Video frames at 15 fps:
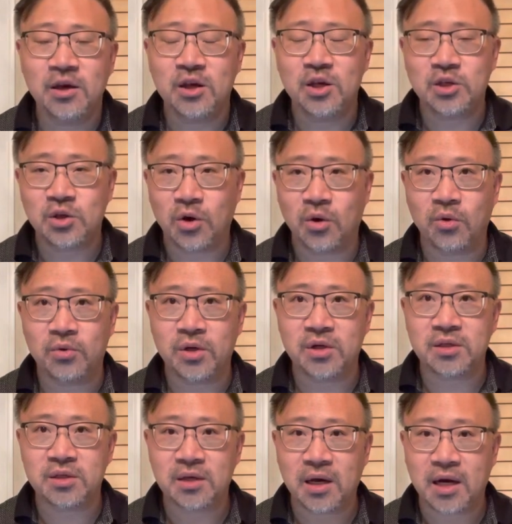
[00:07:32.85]
So
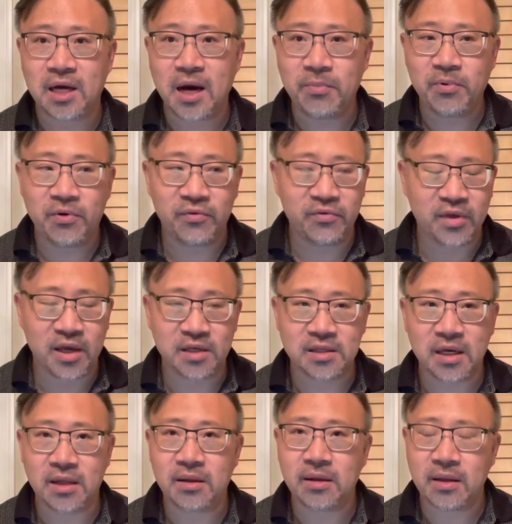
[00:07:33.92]
there's a couple of things
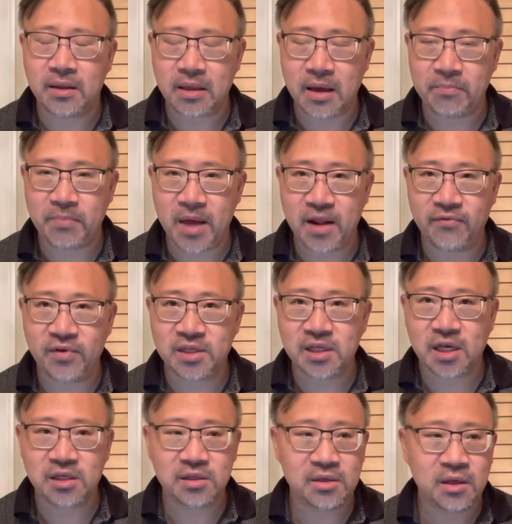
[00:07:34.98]
that, that benefits
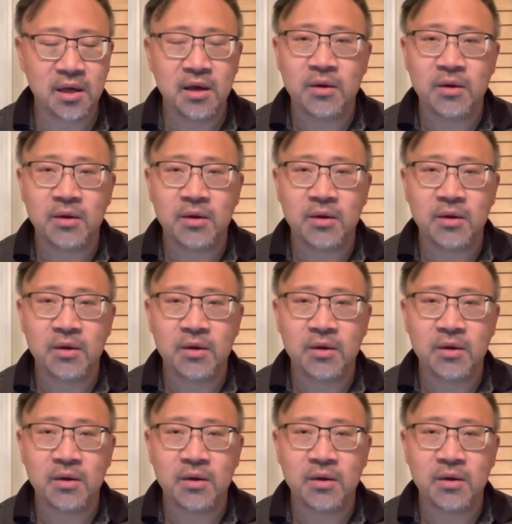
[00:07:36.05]
us.